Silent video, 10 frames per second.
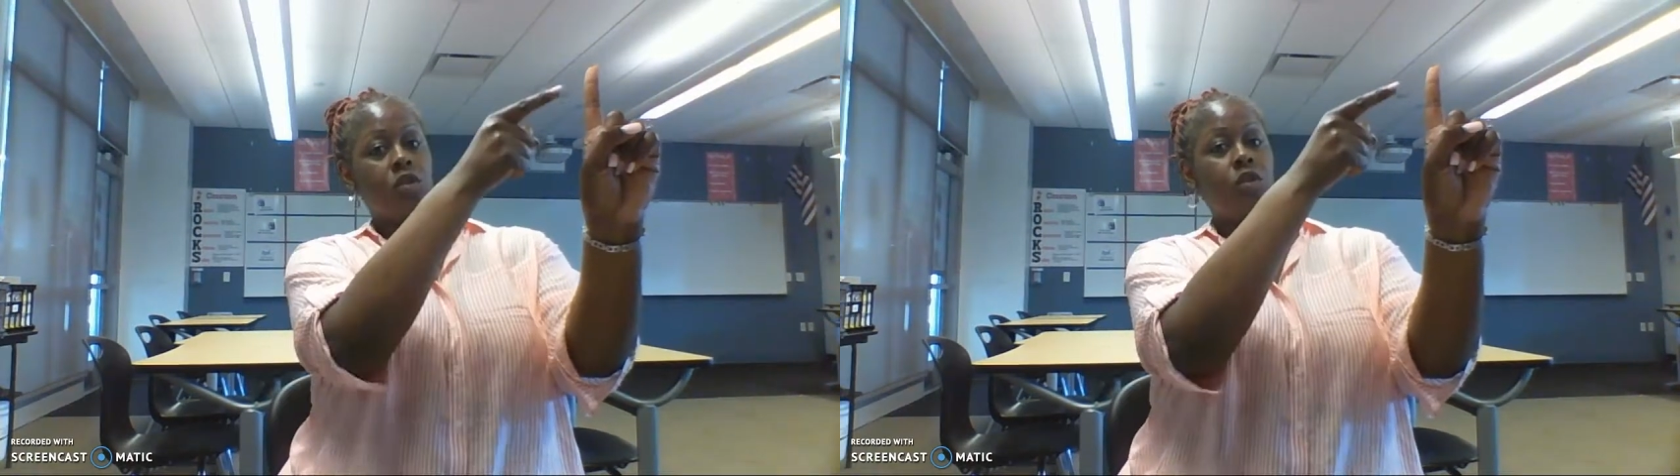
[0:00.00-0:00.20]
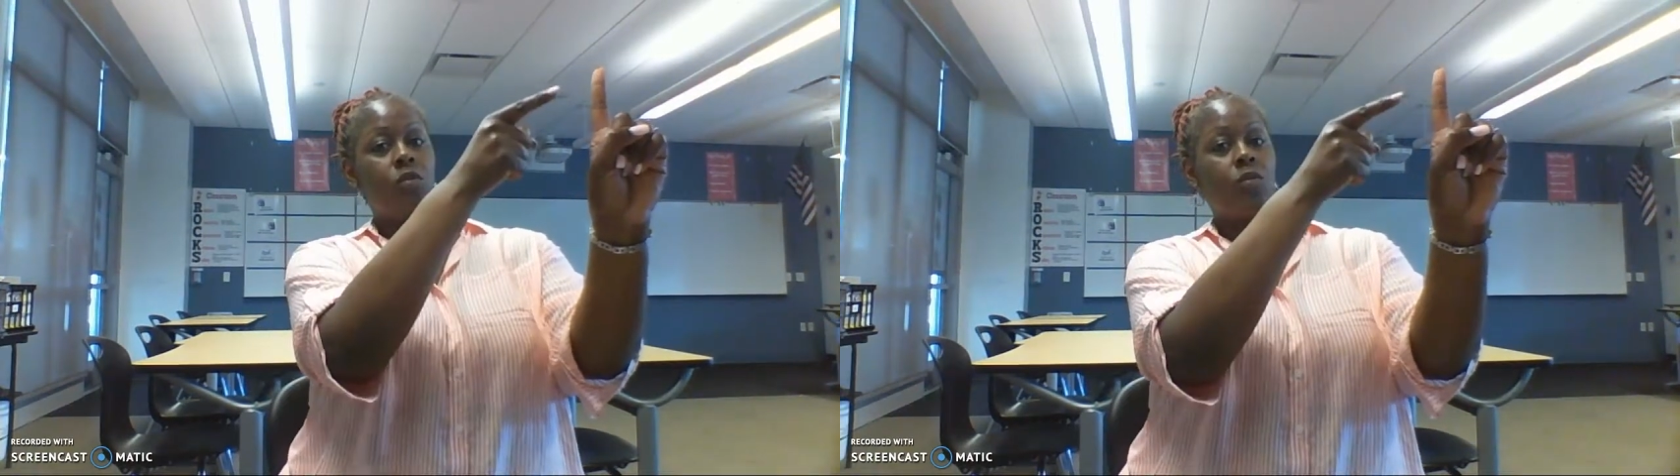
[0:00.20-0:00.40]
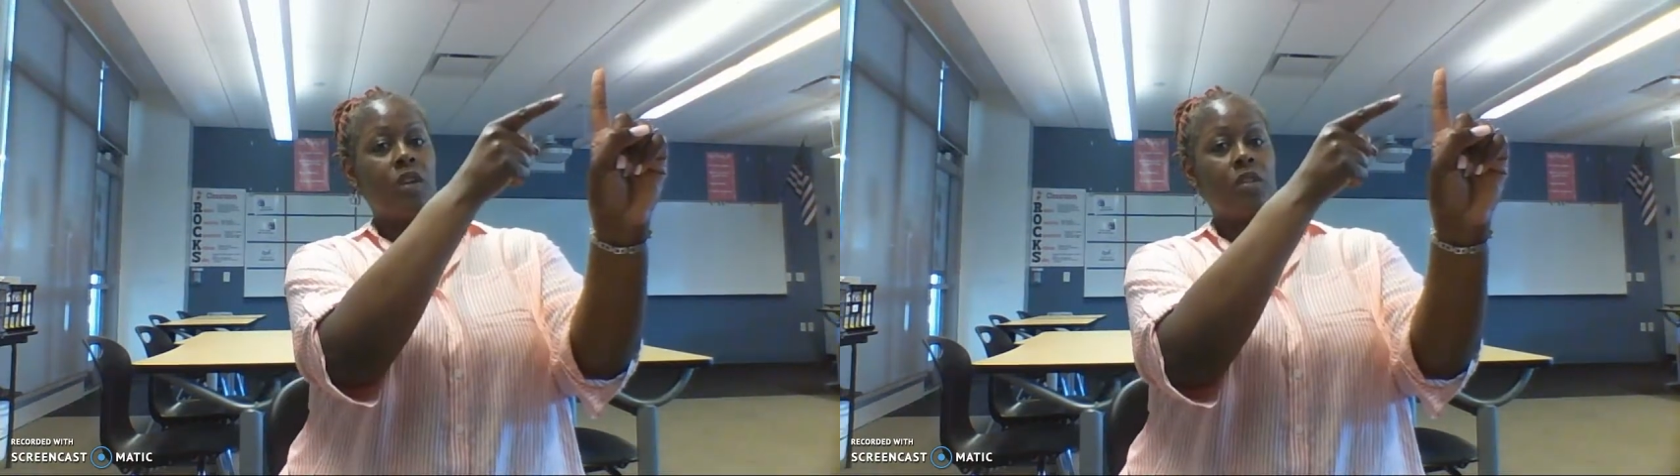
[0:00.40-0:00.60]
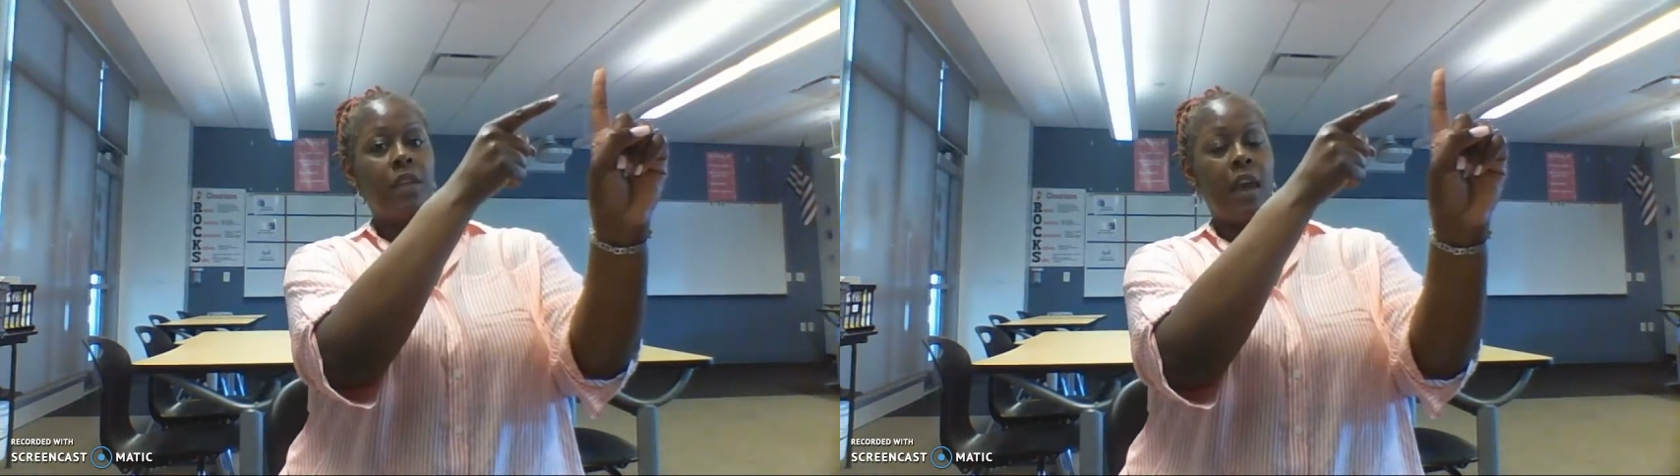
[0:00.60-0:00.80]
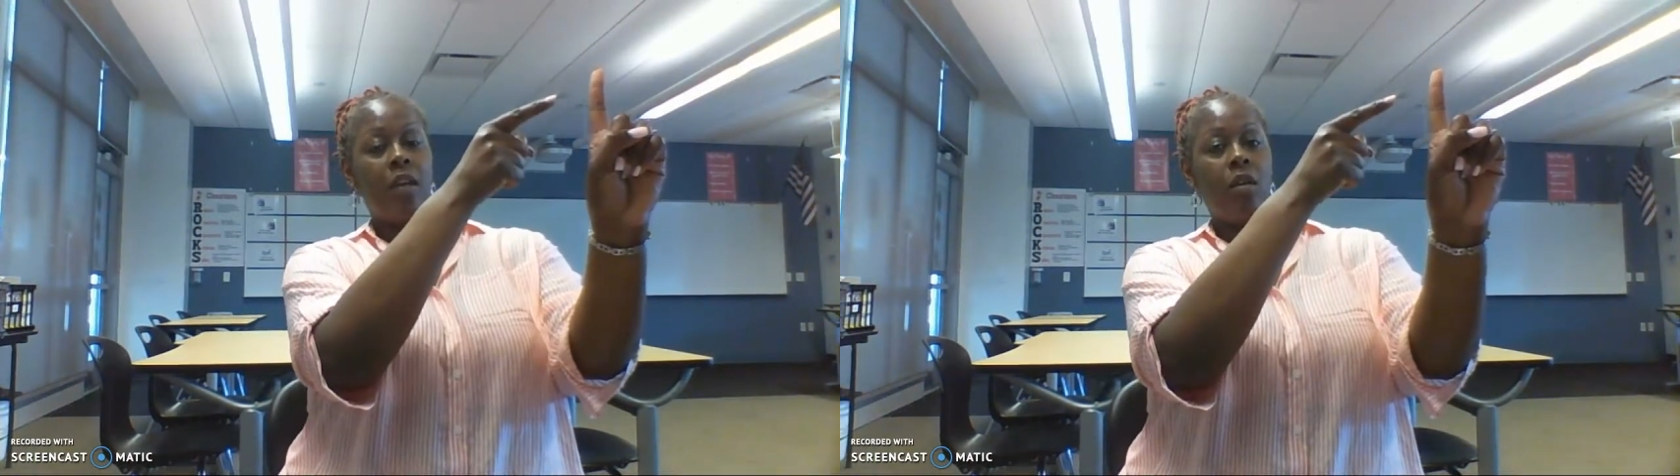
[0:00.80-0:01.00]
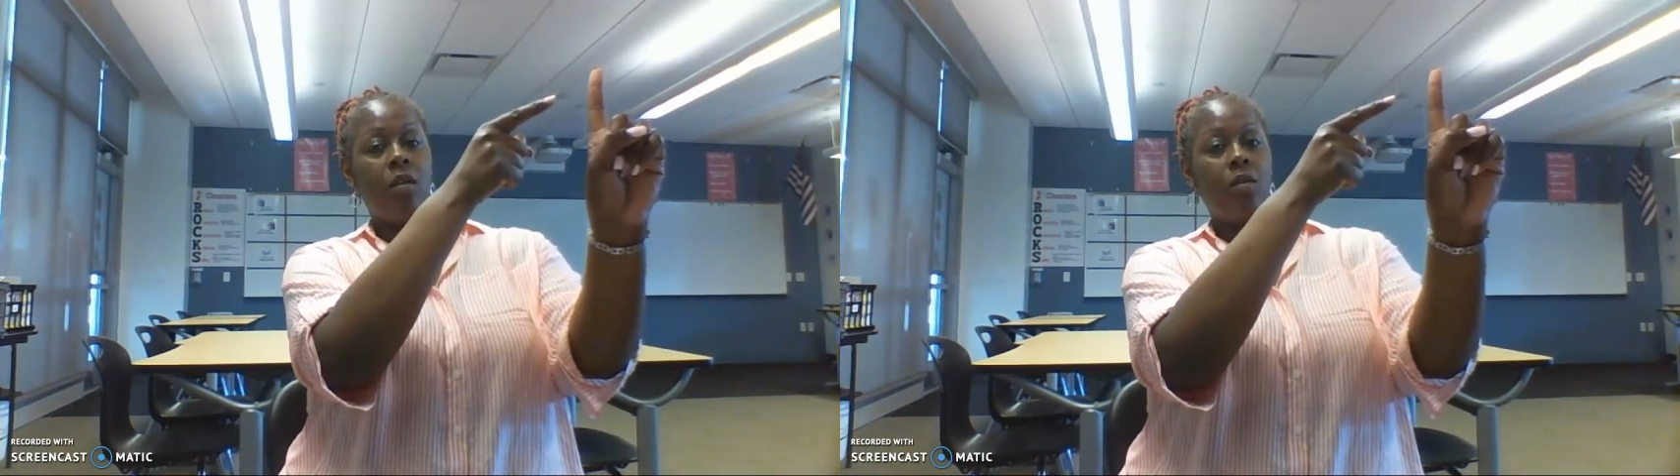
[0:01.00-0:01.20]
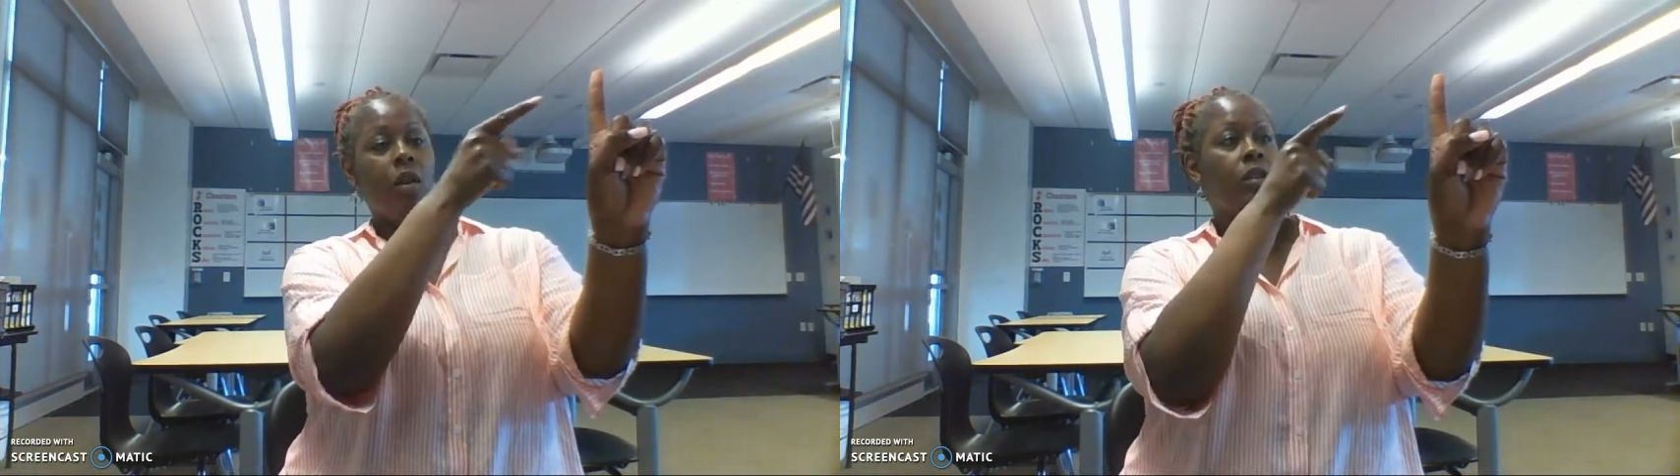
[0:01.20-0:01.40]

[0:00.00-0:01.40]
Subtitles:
to reach that goal.